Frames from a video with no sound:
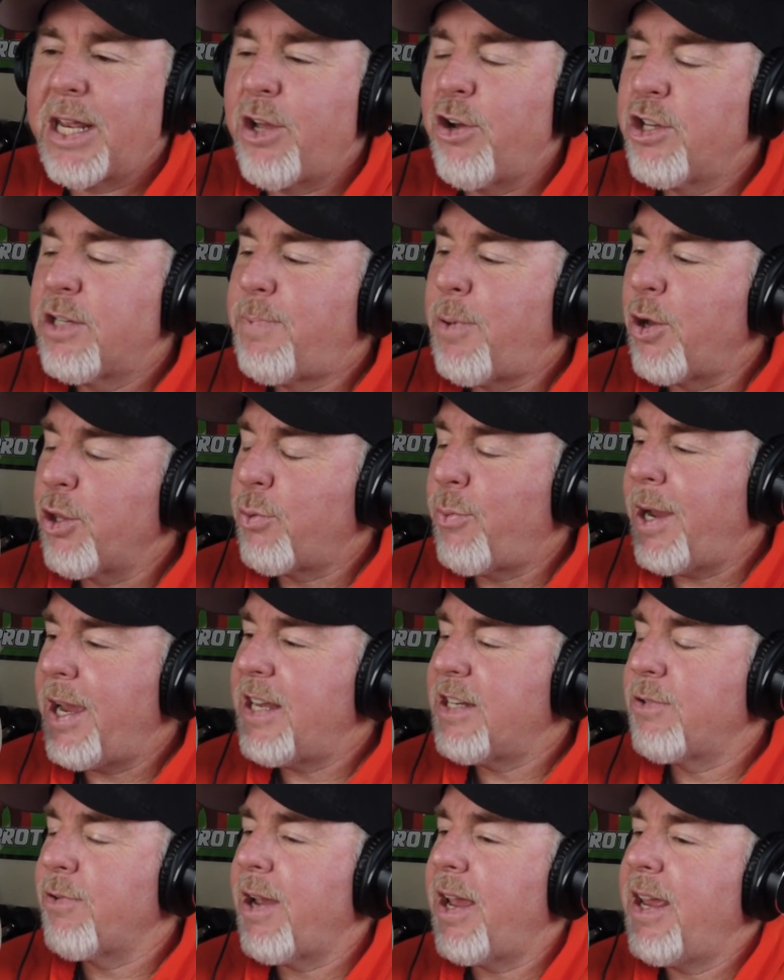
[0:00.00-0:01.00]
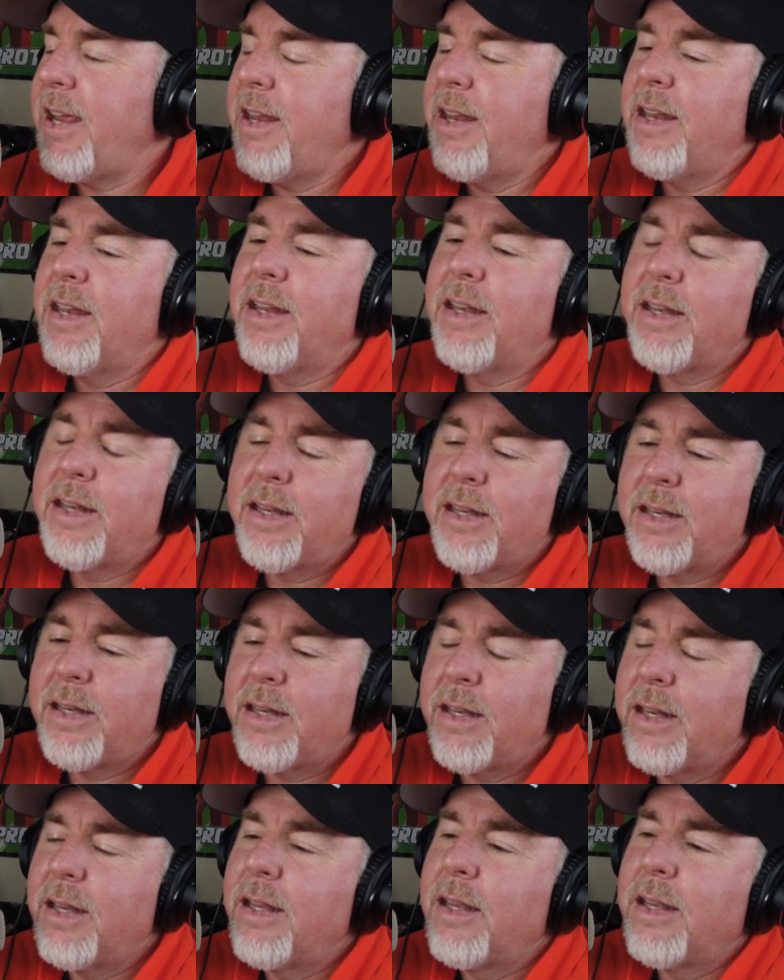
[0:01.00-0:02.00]
But it goes both ways, relationships.
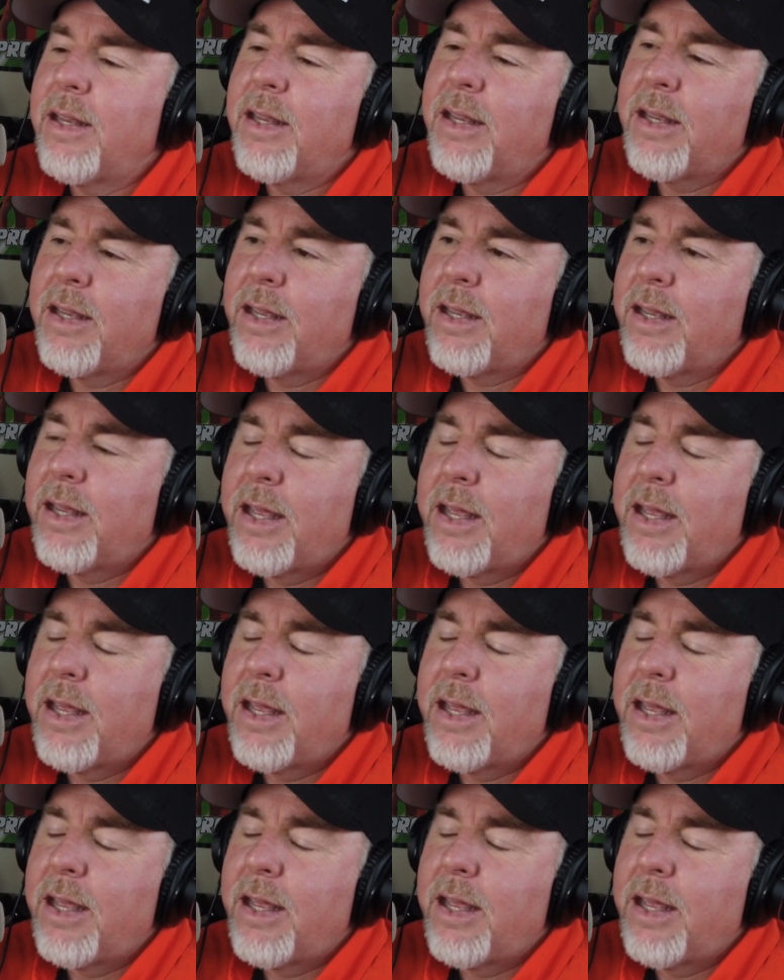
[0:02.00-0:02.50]
Right?